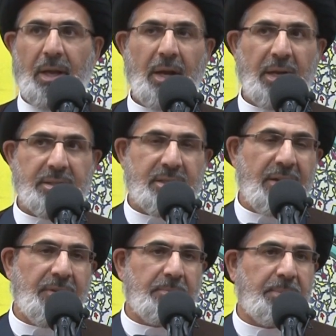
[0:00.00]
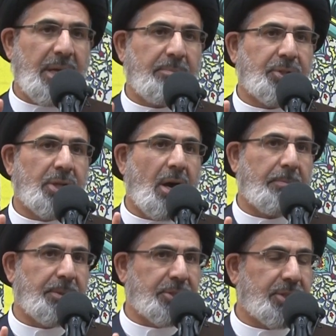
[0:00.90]
At 7 p.m.
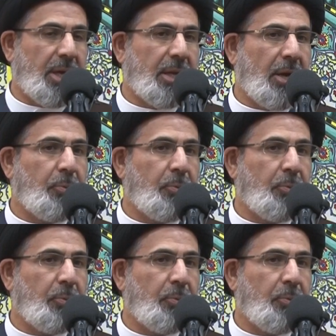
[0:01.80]
sharp inshallah.